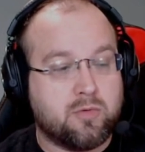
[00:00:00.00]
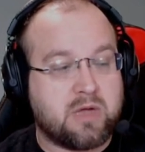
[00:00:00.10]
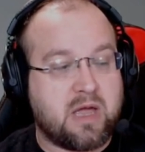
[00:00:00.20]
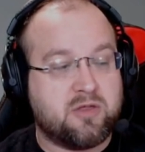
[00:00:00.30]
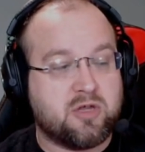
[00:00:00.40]

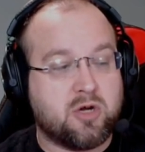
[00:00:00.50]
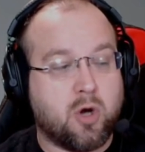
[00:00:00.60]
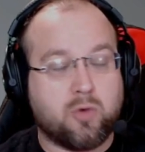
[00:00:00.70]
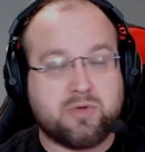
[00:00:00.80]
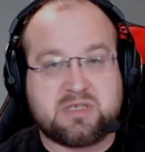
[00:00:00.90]
Okay, the
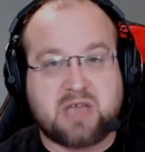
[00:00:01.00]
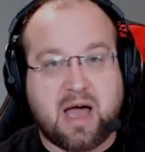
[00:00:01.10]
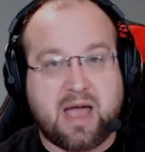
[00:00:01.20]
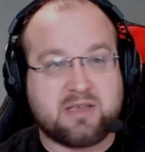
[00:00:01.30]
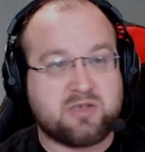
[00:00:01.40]
gold is the
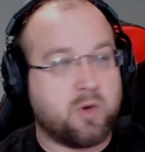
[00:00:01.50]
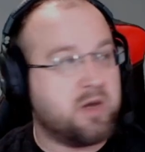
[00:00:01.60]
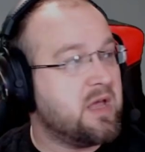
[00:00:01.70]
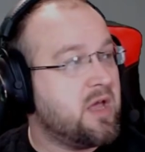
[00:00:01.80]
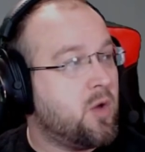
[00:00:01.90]
highest
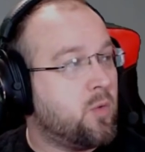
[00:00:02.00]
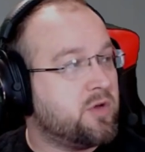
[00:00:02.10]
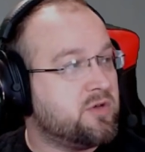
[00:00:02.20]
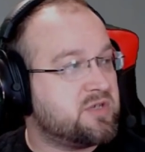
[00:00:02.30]
one. Well, you'll